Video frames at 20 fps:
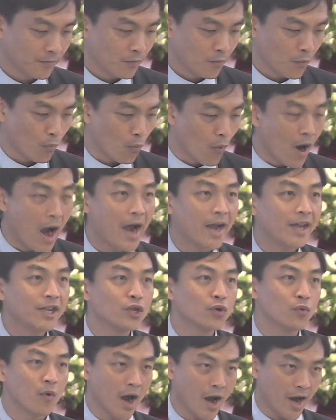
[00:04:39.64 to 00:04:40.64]
Why
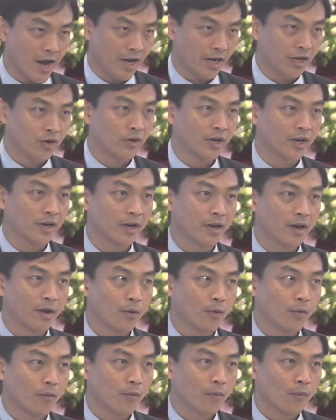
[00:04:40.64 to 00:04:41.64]
you are angry?
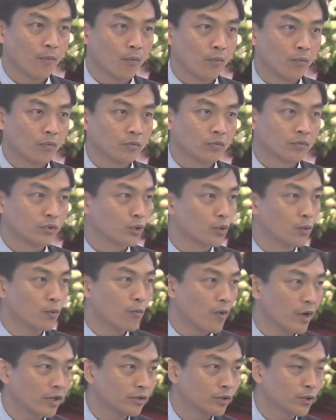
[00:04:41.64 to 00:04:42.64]
To
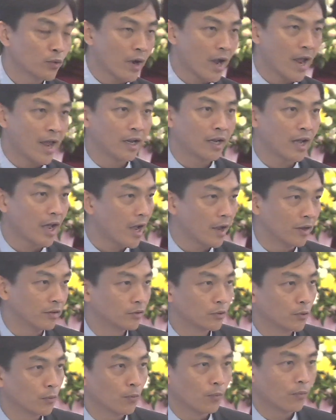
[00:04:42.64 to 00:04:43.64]
what you are at,
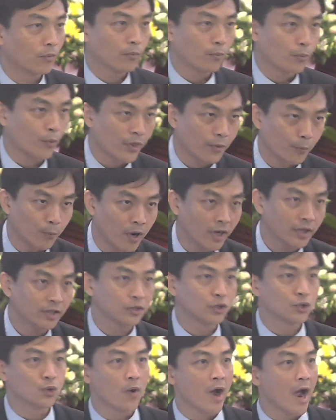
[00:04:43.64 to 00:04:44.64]
with
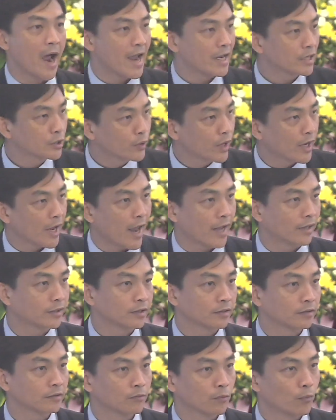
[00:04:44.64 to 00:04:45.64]
what you are angry at
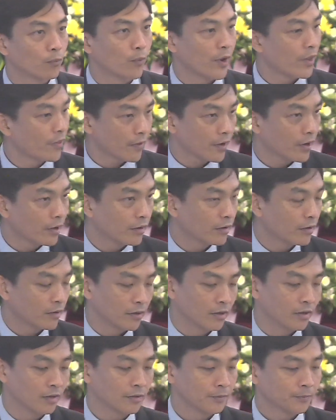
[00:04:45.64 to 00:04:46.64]
with.
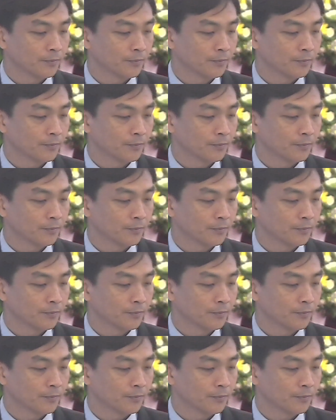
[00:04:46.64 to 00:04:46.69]
Hmm?